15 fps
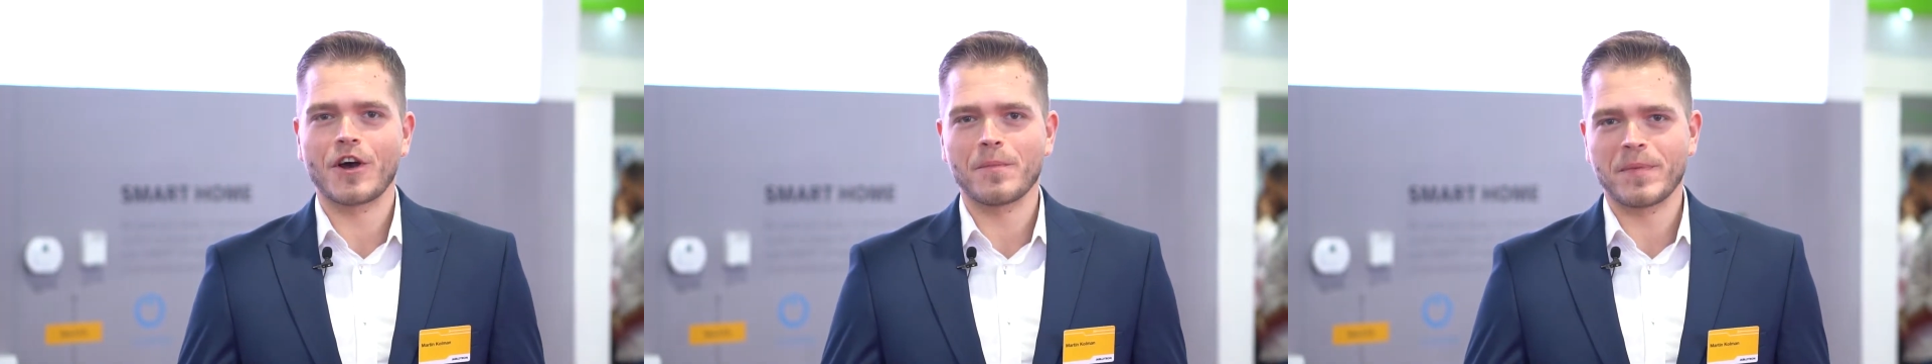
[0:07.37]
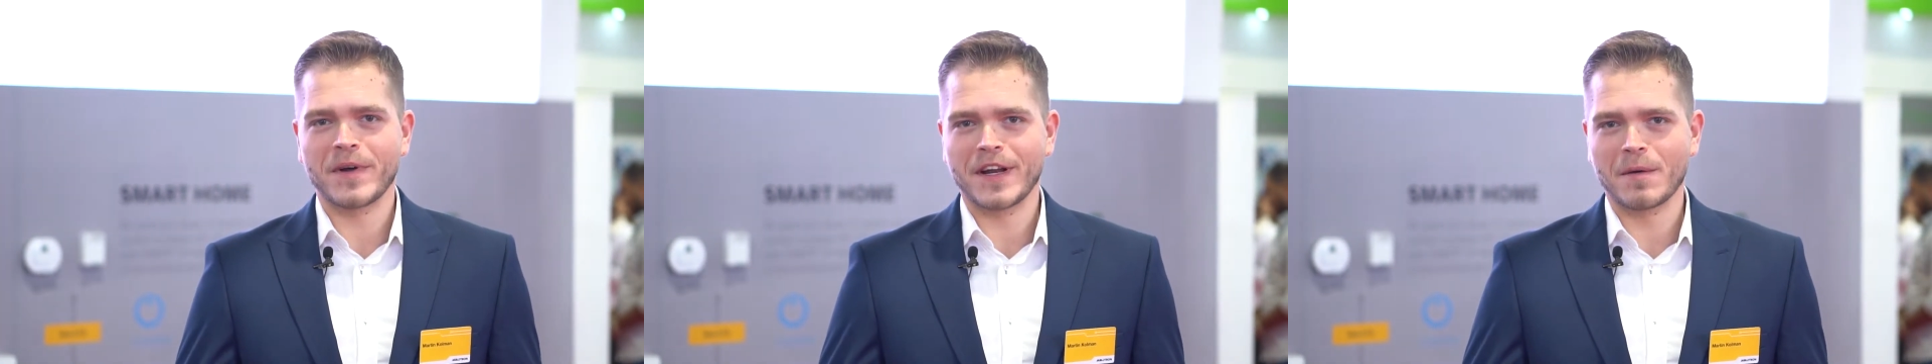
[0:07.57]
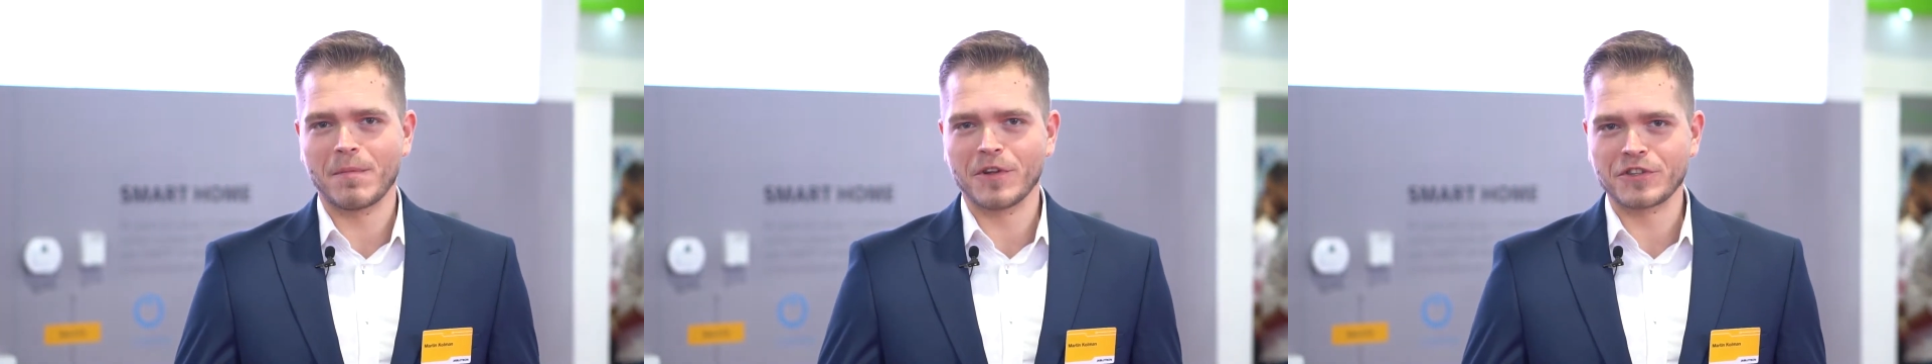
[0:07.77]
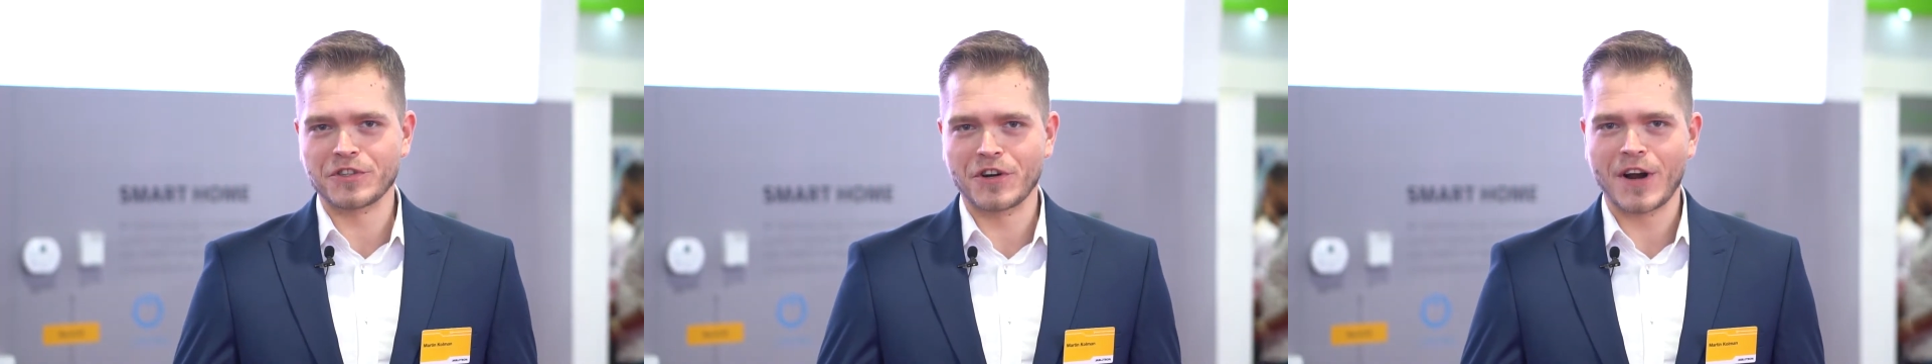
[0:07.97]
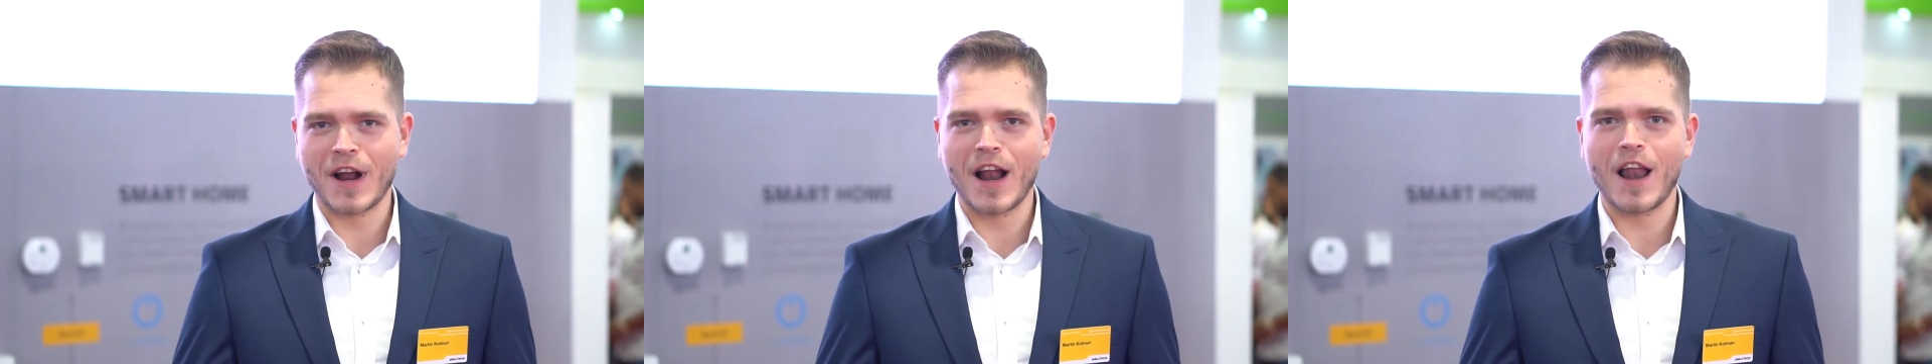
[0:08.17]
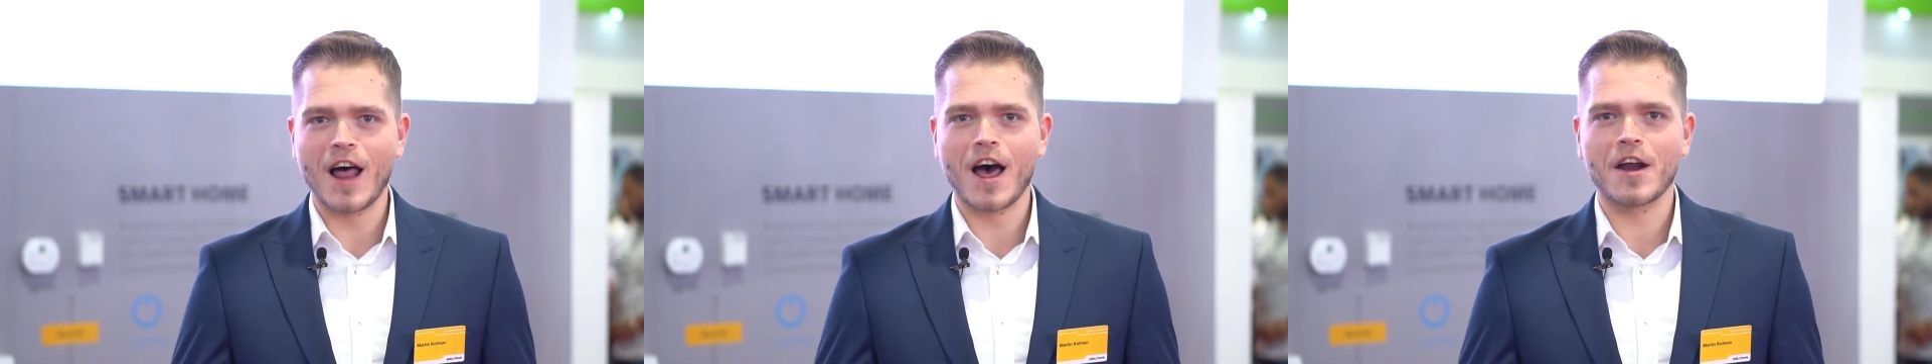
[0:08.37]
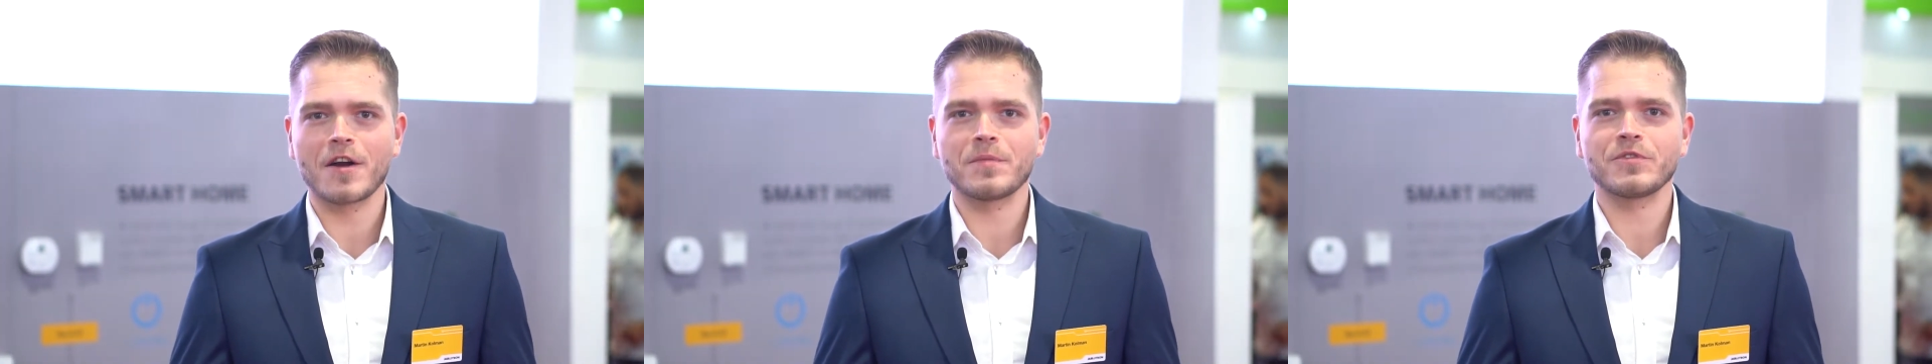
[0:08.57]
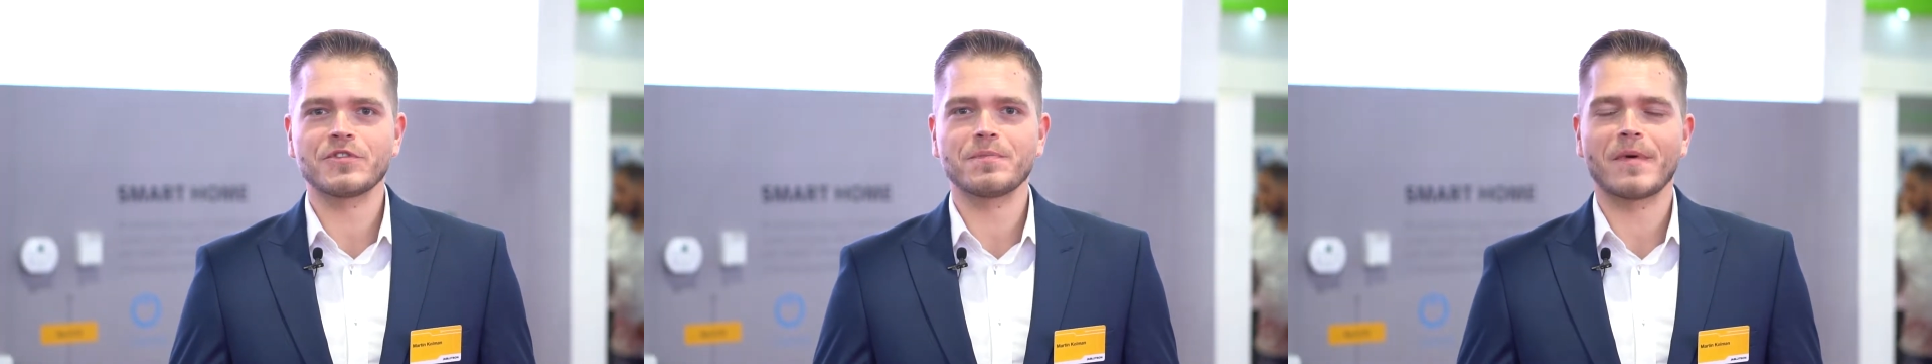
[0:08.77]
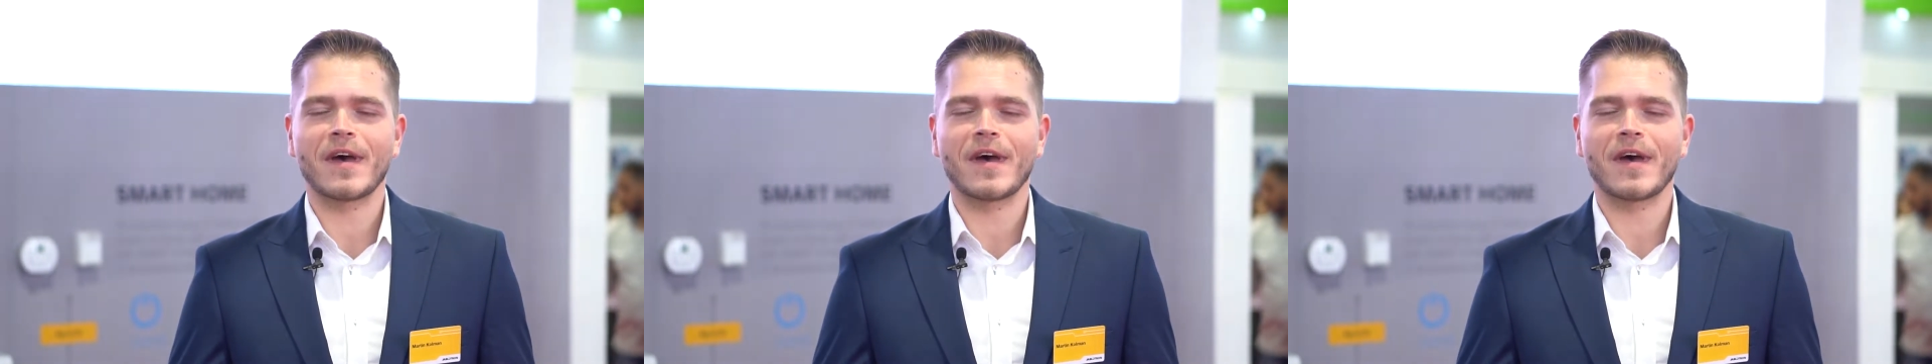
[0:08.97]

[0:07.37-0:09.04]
company Jablotron Alarms,